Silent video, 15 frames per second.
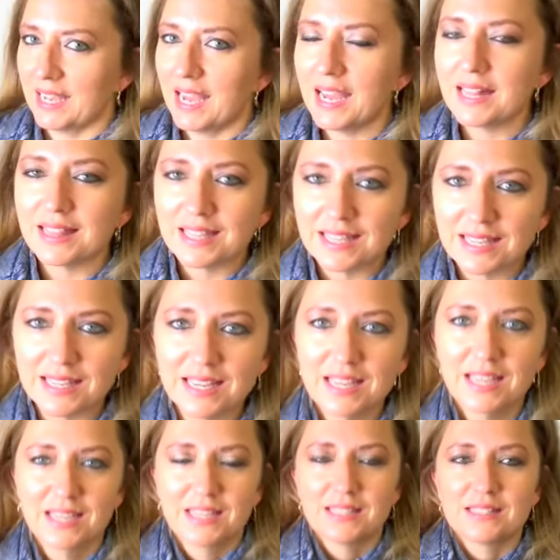highly
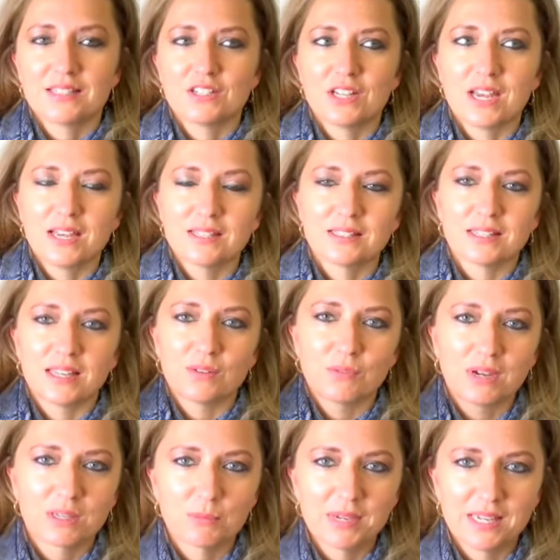suggest and
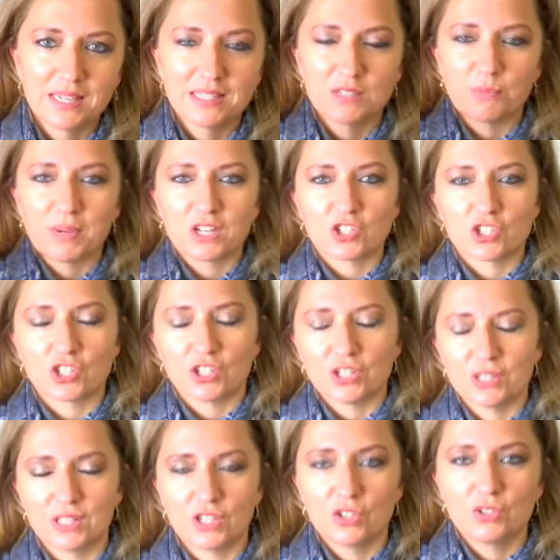recommend and make
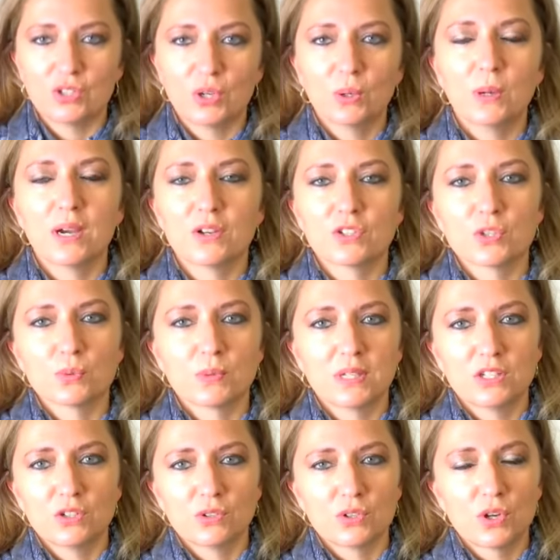sure that you know how to
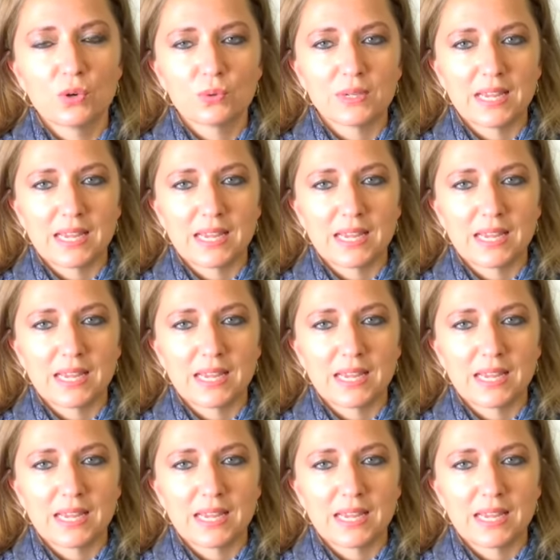read your note